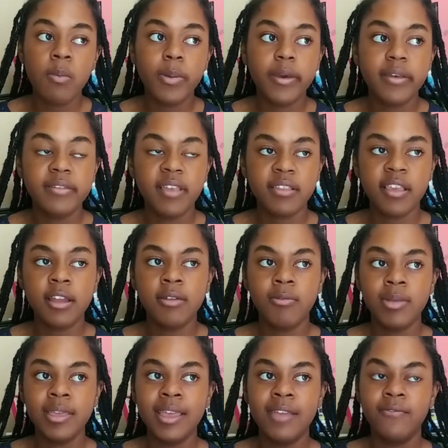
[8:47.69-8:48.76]
because that's going to
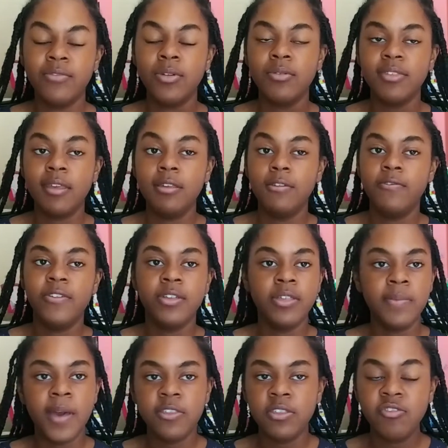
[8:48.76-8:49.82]
really influence how you feel
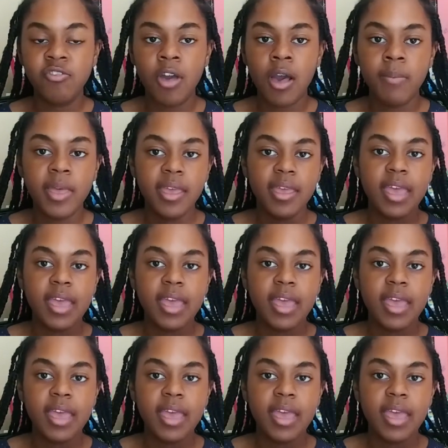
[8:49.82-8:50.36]
about the job